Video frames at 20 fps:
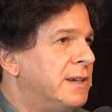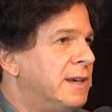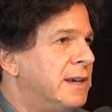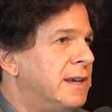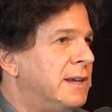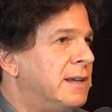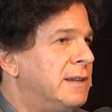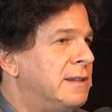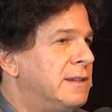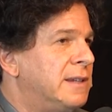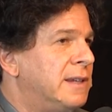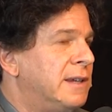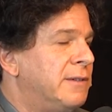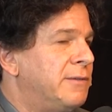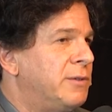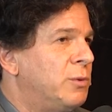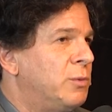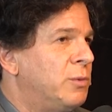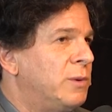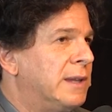And
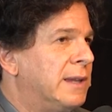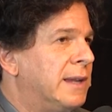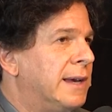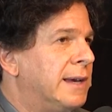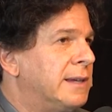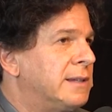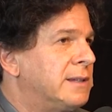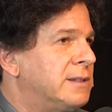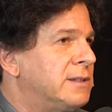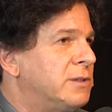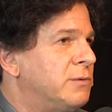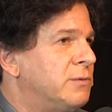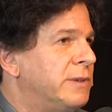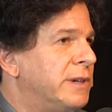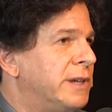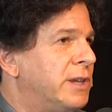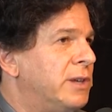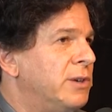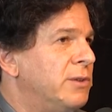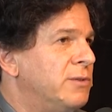if you would like to
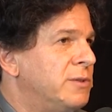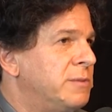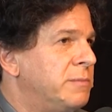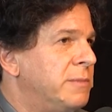recuse